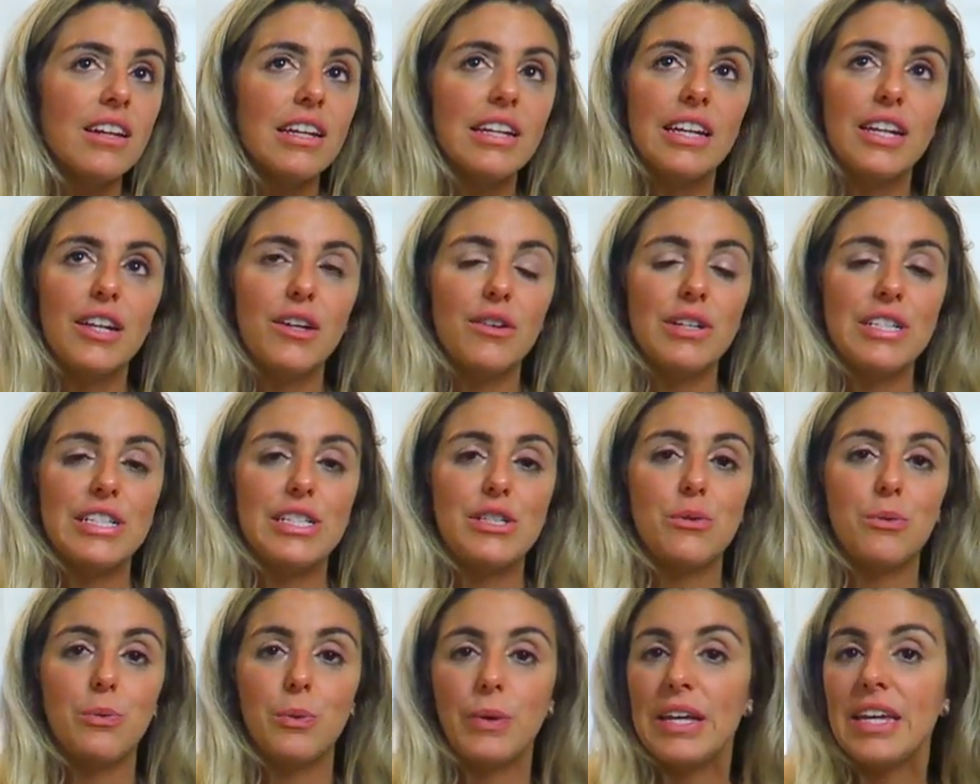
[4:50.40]
little
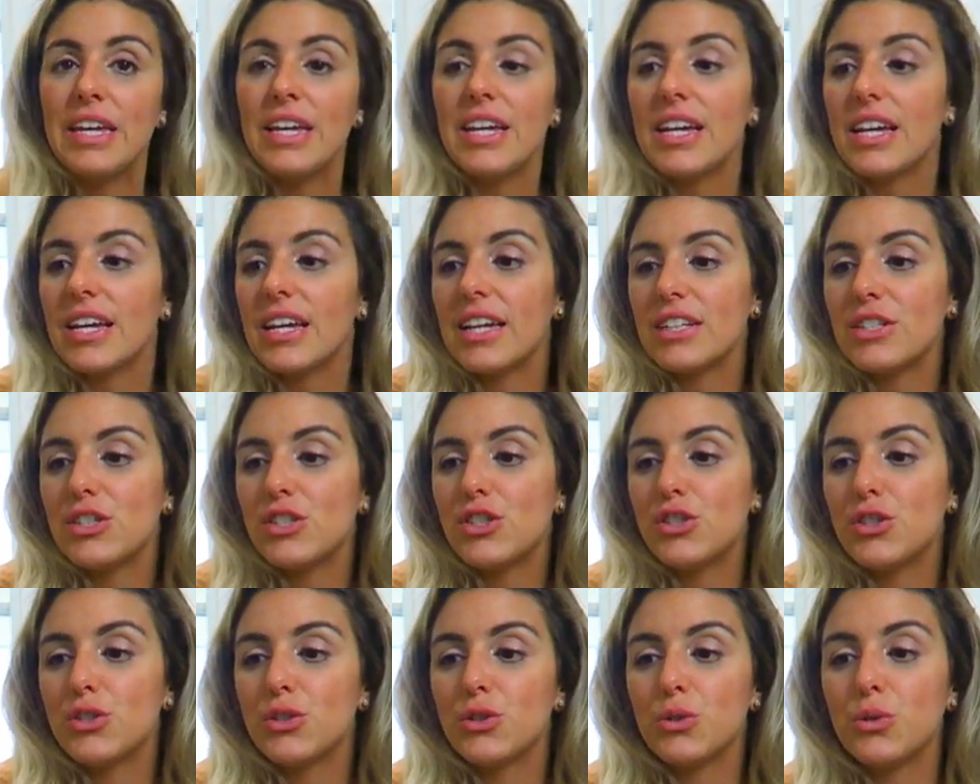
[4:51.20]
as a week
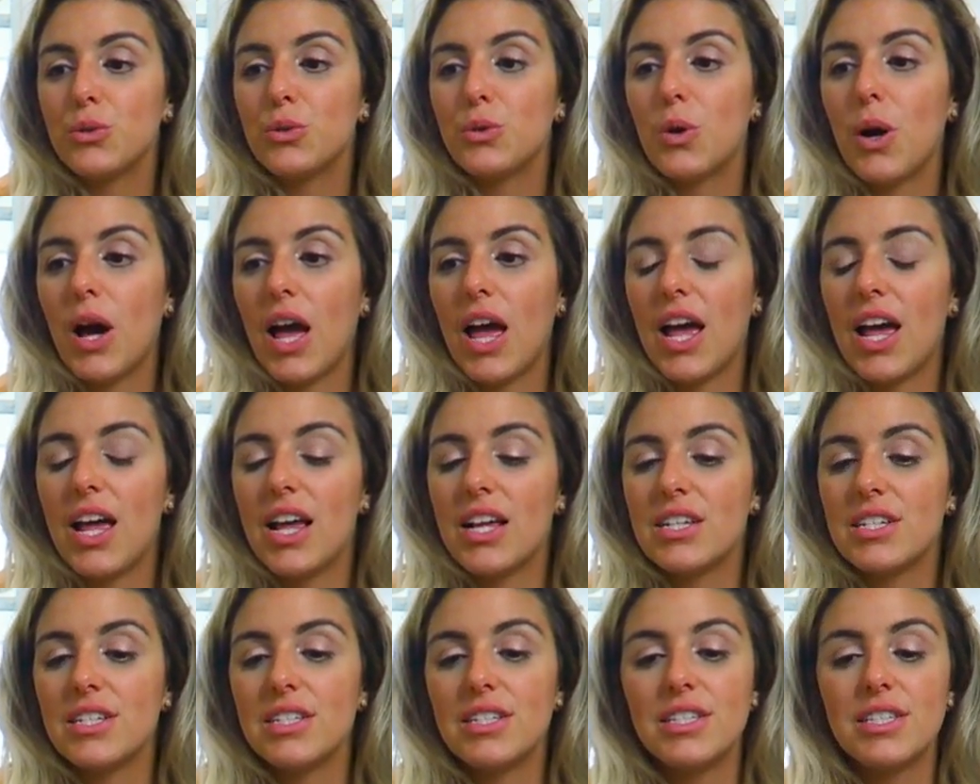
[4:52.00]
to
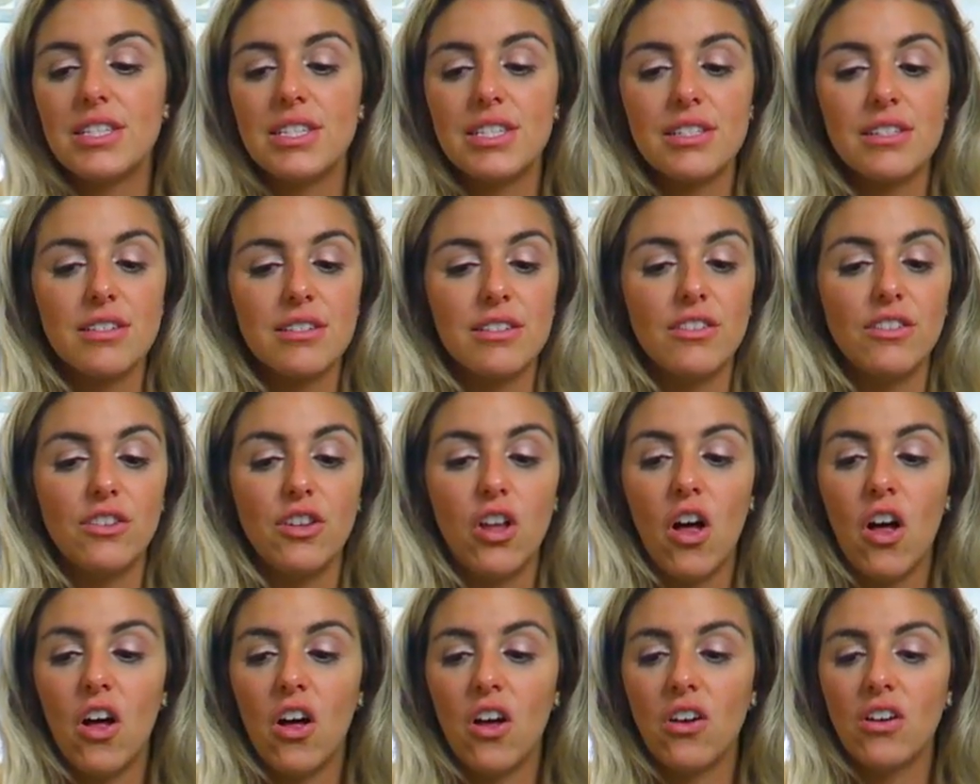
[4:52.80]
as
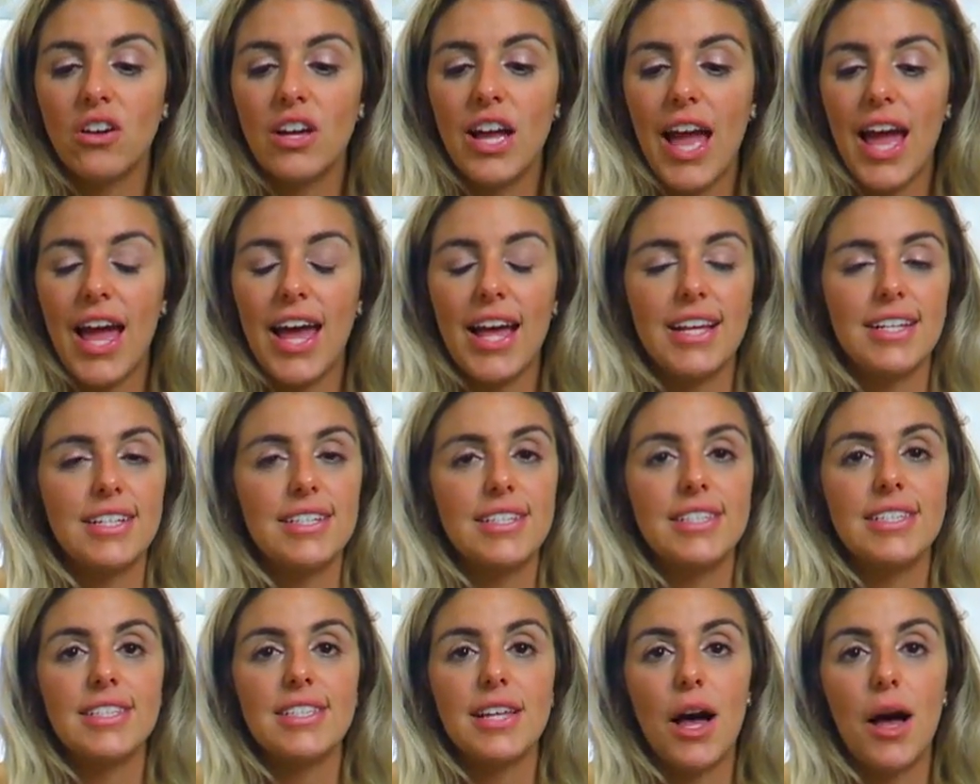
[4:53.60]
long
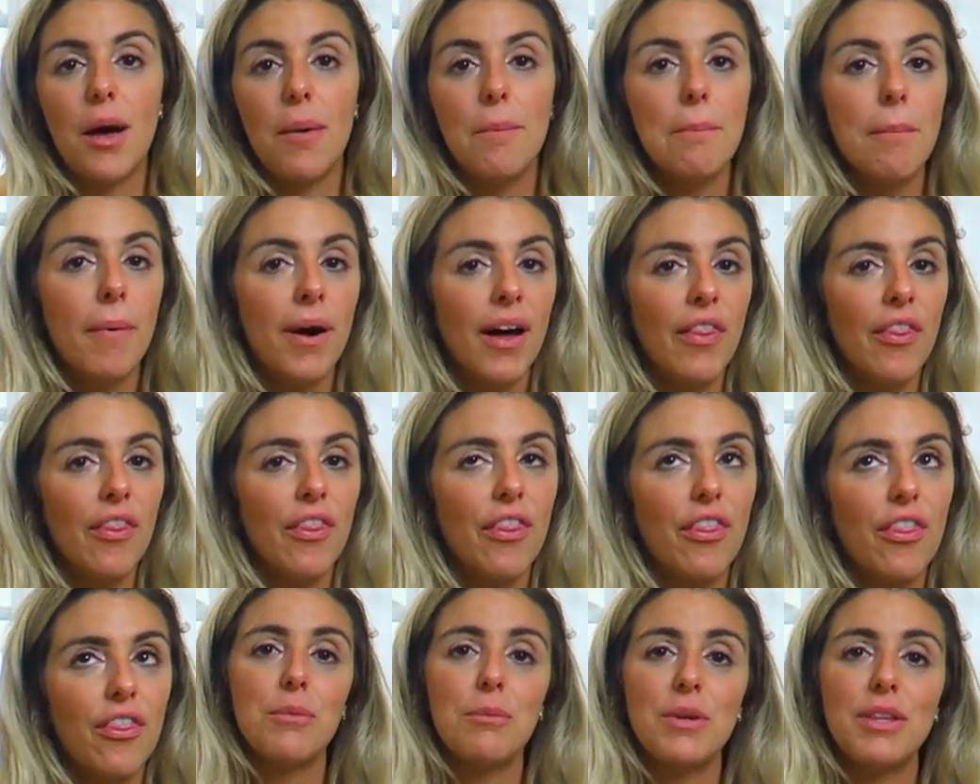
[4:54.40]
as a month.